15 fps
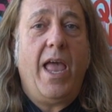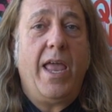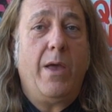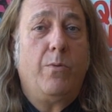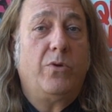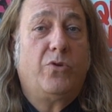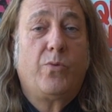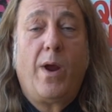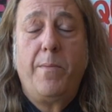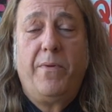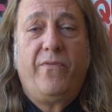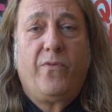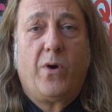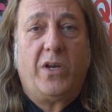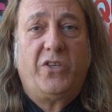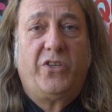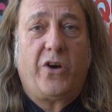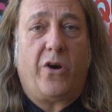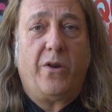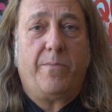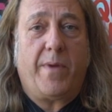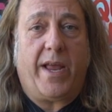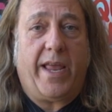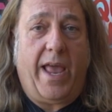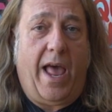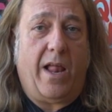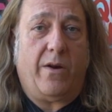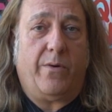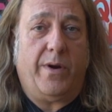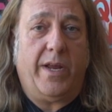It was right before I started my
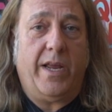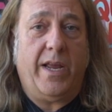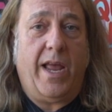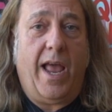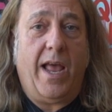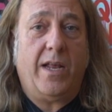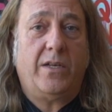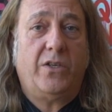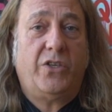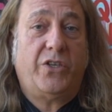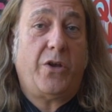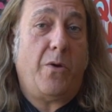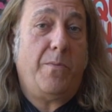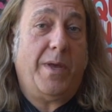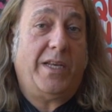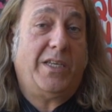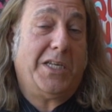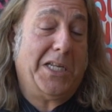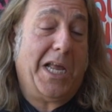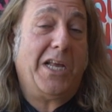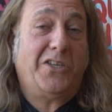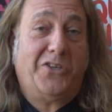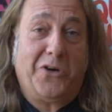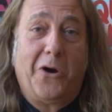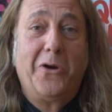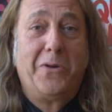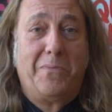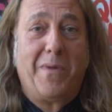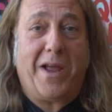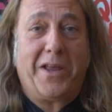gallery, and so basically I
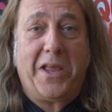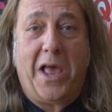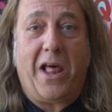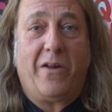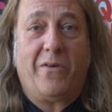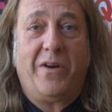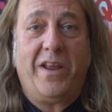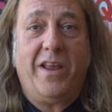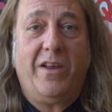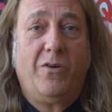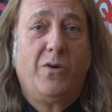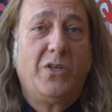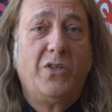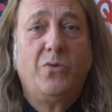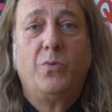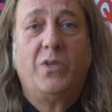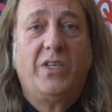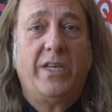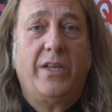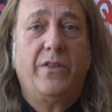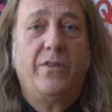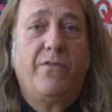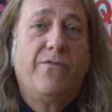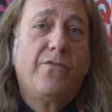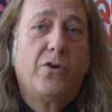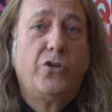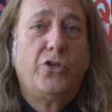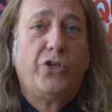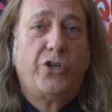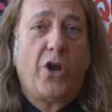started my gallery. Chris was in the
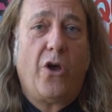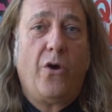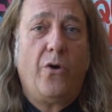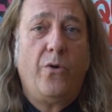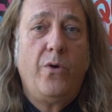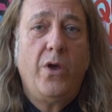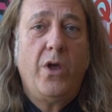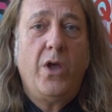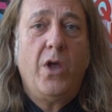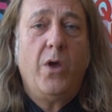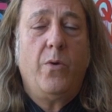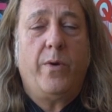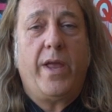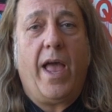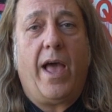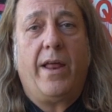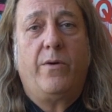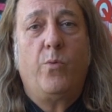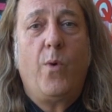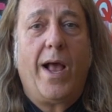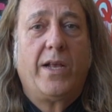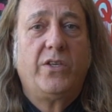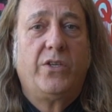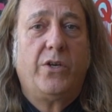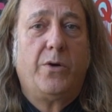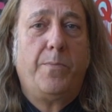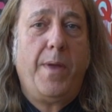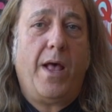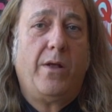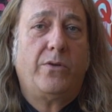first show, we had
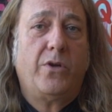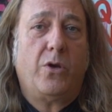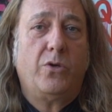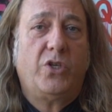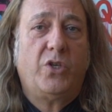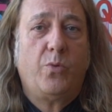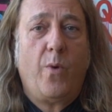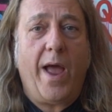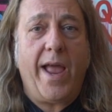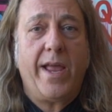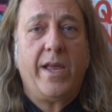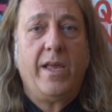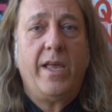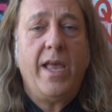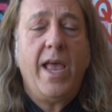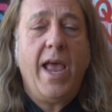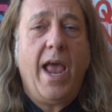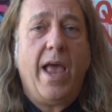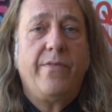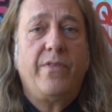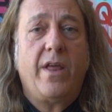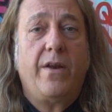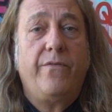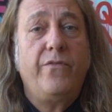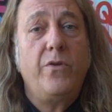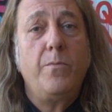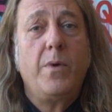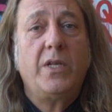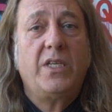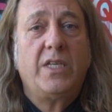Wexler, Peldo, Swank, and then a
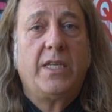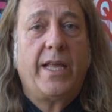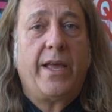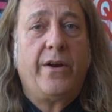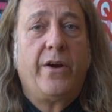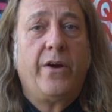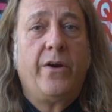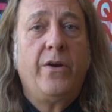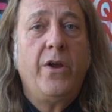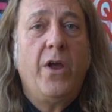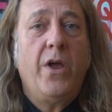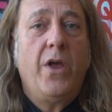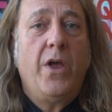few months later,